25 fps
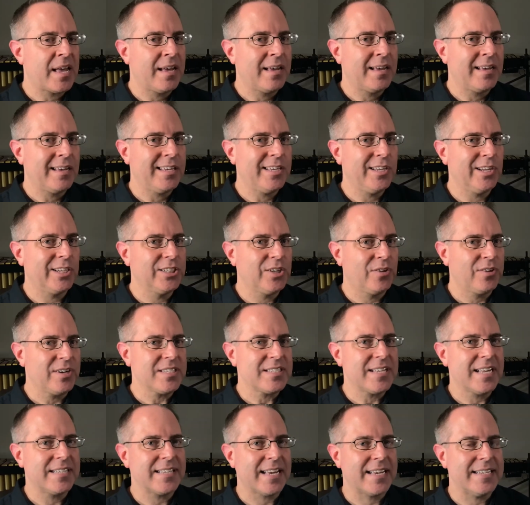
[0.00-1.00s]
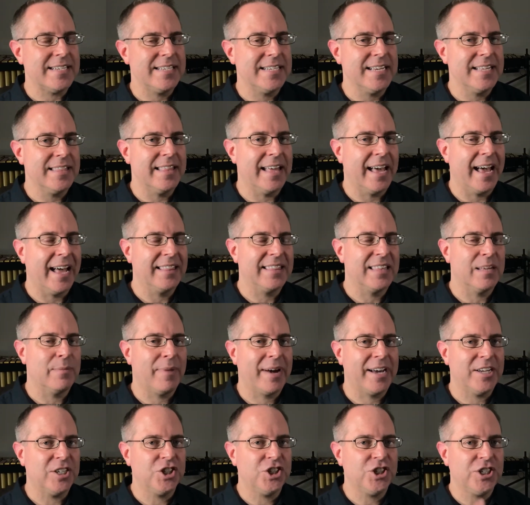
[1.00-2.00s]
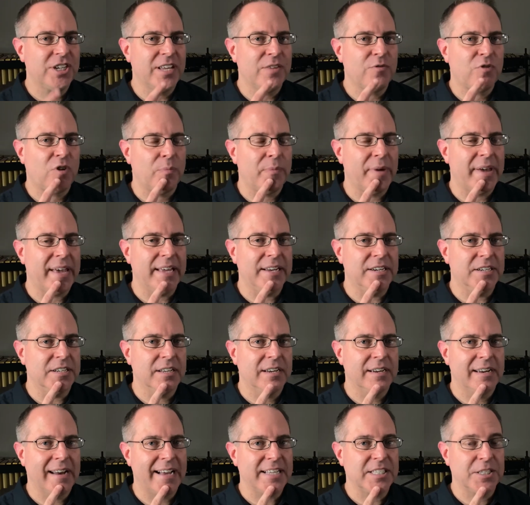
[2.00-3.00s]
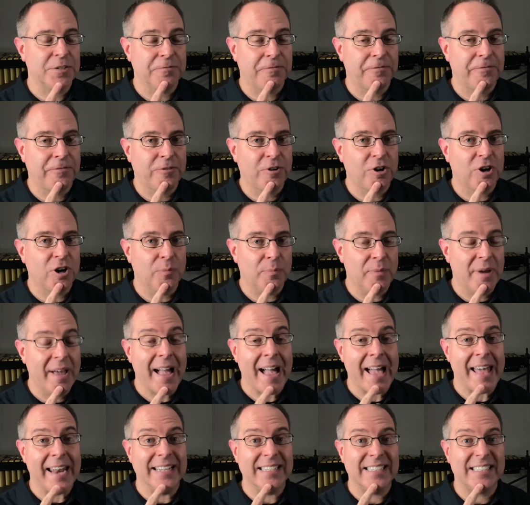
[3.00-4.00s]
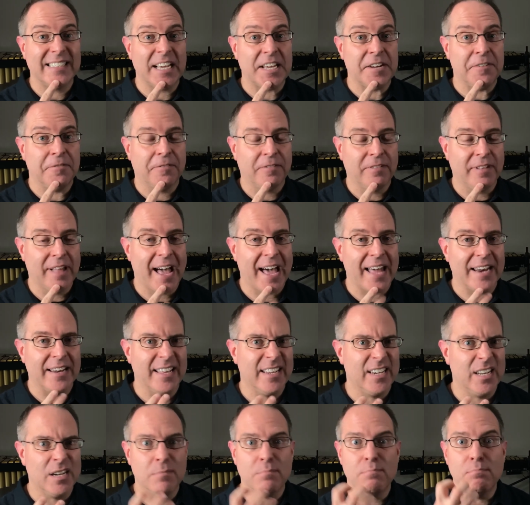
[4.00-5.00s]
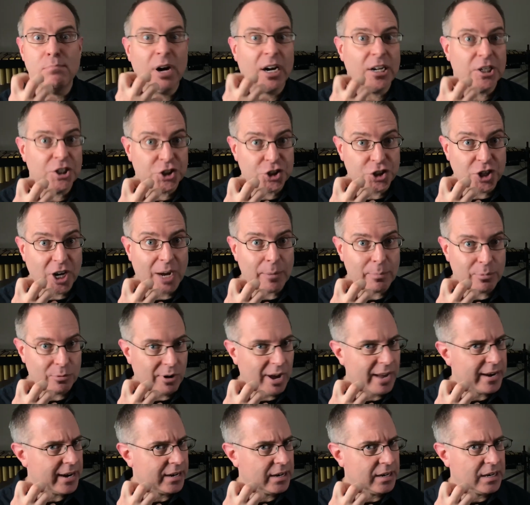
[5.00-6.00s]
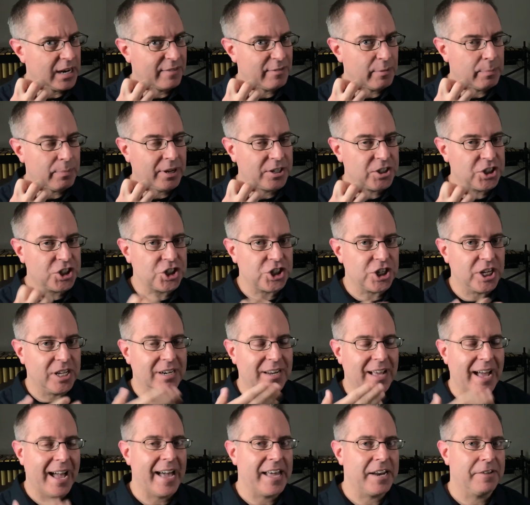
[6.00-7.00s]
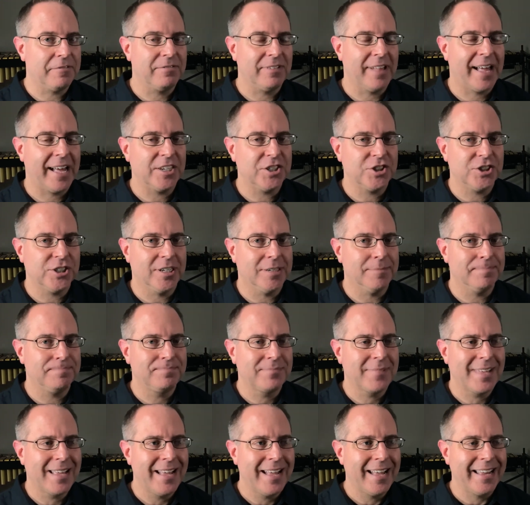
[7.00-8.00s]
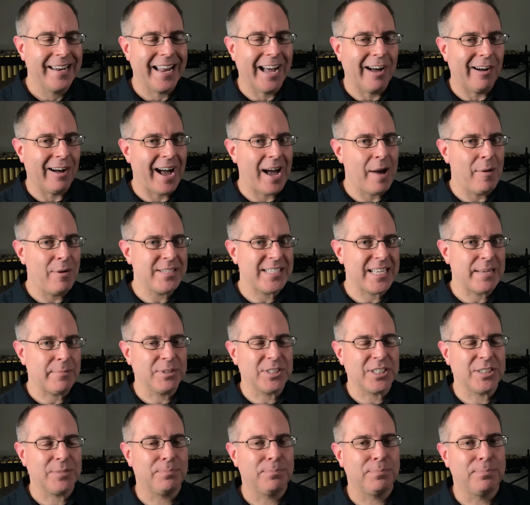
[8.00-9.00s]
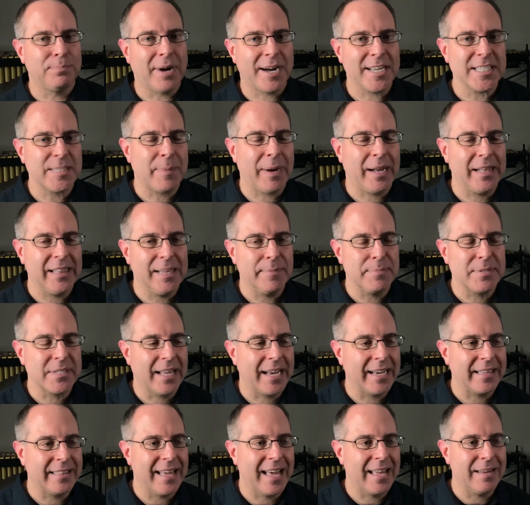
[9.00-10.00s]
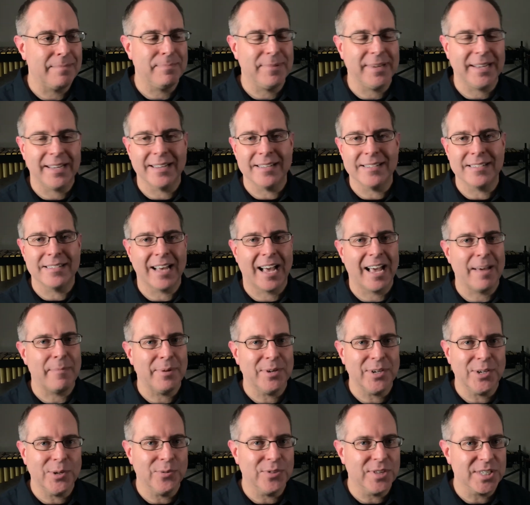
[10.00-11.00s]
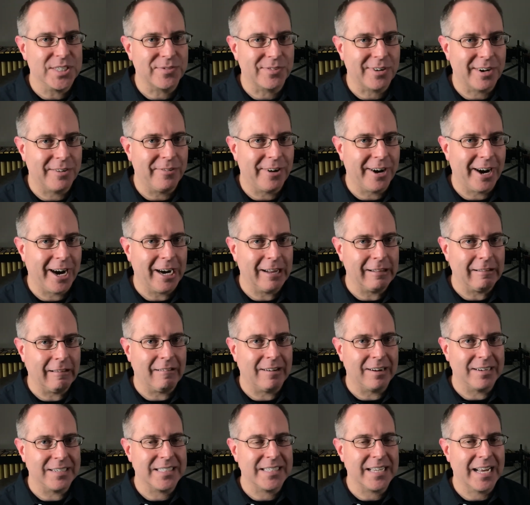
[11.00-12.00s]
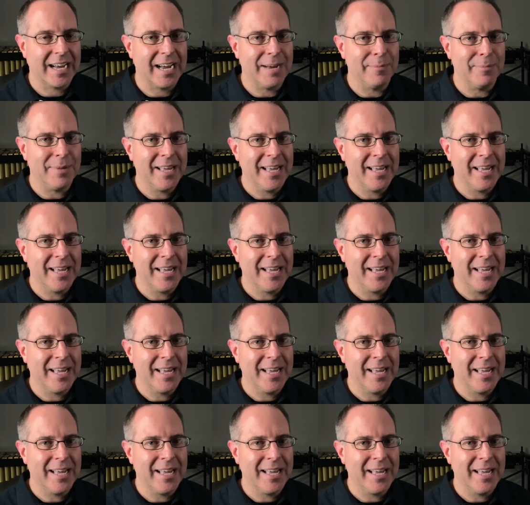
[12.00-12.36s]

You'll notice as I did that my chin remained nice and firm and it stayed flat. It didn't bunch up, right? I didn't have a bunched chin, I had a flat chin. Now, I was able to buzz my lips like that because I've been doing this for a very long time.